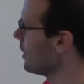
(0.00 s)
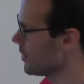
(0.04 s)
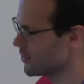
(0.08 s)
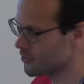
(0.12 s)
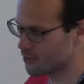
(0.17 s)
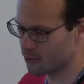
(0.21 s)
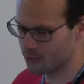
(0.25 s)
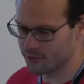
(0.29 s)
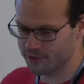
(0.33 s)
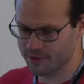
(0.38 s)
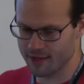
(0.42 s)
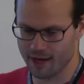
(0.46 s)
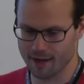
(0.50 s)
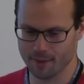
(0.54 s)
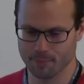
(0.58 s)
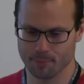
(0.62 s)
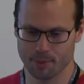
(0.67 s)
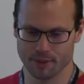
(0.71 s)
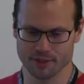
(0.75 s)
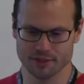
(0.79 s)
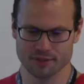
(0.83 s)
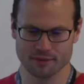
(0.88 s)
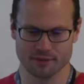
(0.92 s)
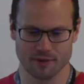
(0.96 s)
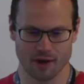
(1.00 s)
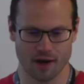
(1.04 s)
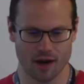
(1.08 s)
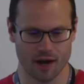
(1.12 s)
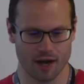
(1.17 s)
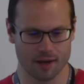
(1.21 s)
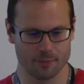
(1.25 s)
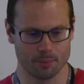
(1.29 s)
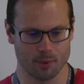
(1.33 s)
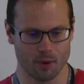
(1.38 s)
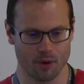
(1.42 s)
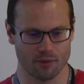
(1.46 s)
also has got a bunch of
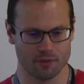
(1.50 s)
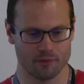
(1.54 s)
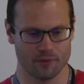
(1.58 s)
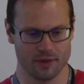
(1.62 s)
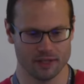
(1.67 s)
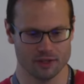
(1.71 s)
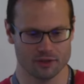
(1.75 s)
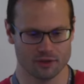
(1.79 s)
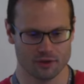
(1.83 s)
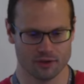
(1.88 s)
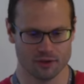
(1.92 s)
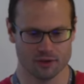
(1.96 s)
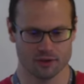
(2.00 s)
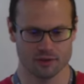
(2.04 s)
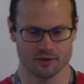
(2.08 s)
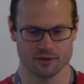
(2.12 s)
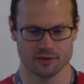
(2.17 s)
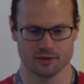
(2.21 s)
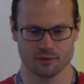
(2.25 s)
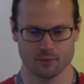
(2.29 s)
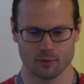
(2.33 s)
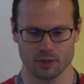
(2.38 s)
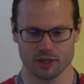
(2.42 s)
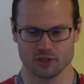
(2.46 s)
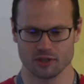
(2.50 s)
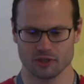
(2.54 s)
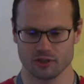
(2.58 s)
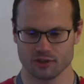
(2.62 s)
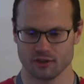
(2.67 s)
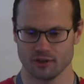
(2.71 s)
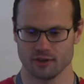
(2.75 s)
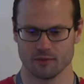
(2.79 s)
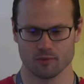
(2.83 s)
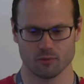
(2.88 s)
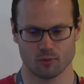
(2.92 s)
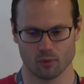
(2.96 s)
oddball features which
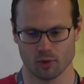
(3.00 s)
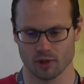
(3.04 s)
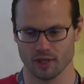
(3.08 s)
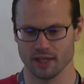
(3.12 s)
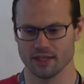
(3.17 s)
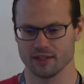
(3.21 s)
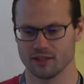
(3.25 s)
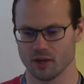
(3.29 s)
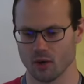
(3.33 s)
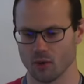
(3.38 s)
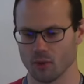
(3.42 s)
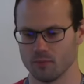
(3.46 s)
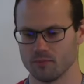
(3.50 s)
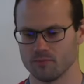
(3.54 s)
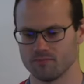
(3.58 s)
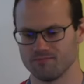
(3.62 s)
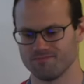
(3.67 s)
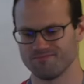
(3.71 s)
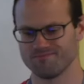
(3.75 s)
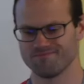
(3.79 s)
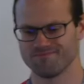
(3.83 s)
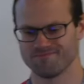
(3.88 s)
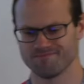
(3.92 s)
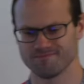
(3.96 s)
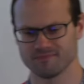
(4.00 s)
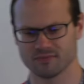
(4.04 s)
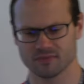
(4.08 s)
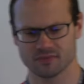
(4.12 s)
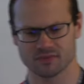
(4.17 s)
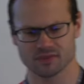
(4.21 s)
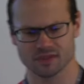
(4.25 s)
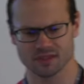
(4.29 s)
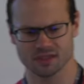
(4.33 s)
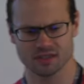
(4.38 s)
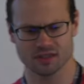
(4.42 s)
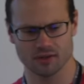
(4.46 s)
really don't
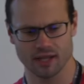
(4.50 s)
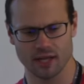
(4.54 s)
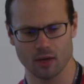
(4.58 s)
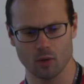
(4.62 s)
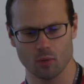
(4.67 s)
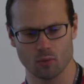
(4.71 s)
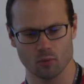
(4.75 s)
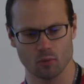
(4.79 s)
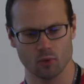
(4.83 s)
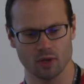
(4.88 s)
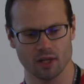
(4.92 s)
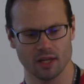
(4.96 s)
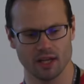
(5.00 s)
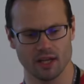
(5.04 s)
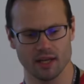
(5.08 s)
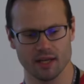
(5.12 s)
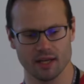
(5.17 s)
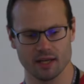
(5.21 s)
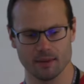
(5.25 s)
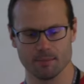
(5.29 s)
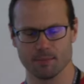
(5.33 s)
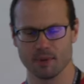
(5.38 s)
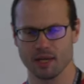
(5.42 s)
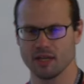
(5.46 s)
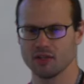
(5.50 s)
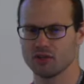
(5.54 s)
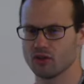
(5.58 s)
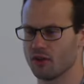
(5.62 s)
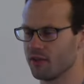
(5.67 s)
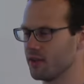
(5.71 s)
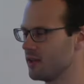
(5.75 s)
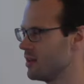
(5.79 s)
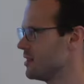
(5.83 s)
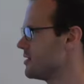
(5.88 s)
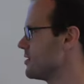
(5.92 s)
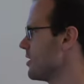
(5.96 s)
they don't really impinge on
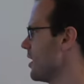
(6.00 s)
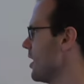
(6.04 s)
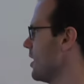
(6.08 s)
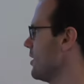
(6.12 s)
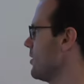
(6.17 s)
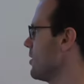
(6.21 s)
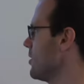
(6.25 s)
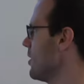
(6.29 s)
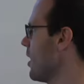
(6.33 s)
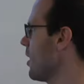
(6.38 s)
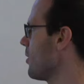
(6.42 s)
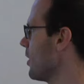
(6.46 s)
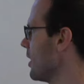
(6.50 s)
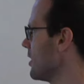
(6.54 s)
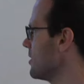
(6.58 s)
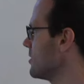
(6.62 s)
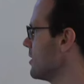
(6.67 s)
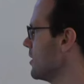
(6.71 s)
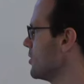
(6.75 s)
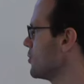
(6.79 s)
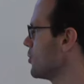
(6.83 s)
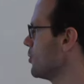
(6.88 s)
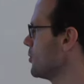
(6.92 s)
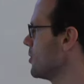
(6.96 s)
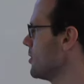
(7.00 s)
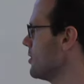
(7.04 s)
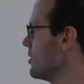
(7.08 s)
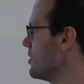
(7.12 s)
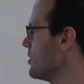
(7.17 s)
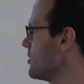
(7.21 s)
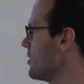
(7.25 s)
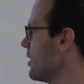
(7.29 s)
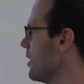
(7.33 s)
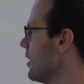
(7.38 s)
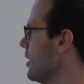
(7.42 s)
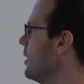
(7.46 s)
the design. They're not like central to the
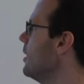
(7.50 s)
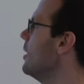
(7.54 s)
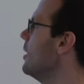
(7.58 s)
design,